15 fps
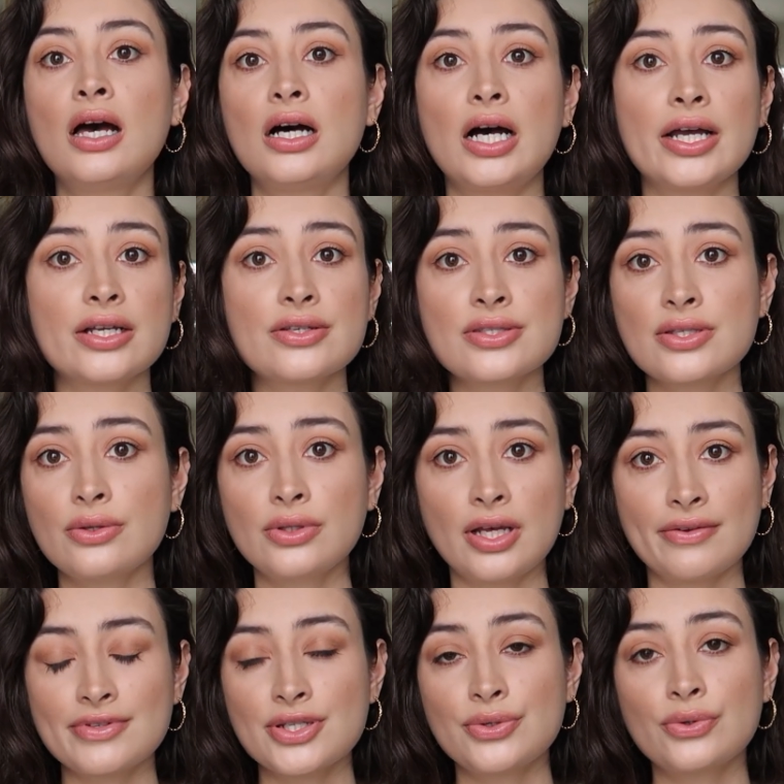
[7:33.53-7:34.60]
I also
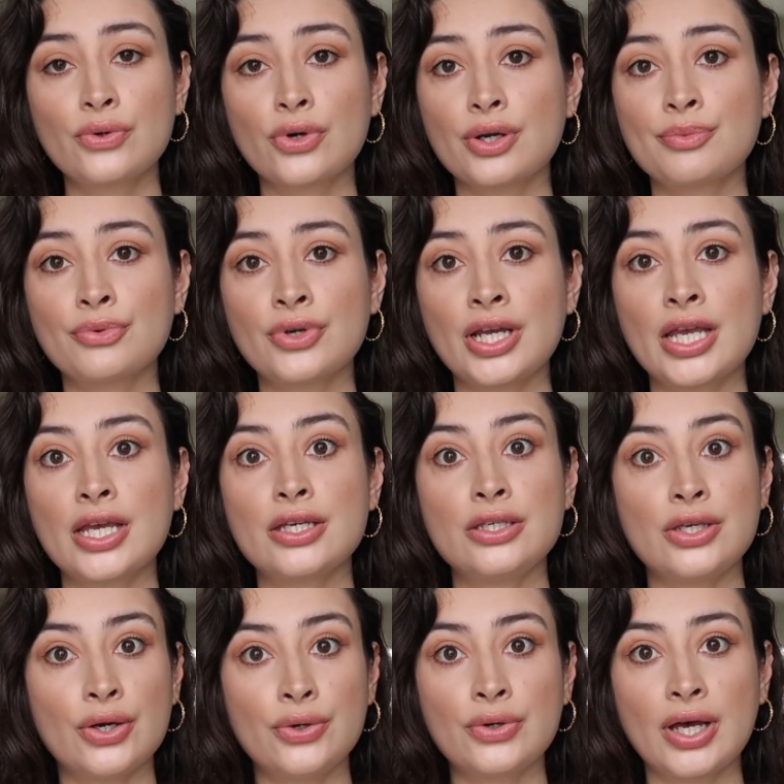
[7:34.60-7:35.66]
love to incorporate
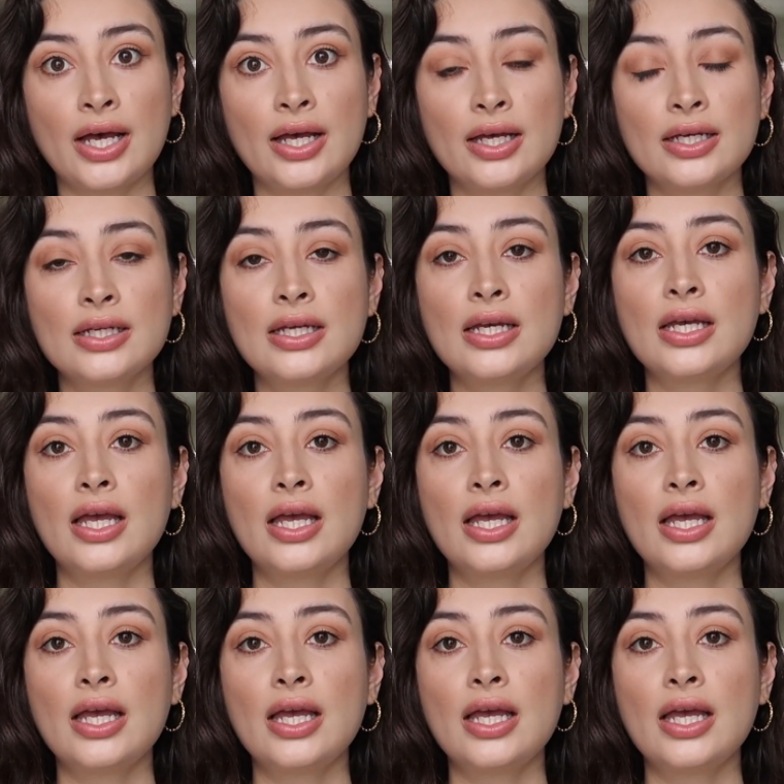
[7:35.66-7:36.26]
yoga.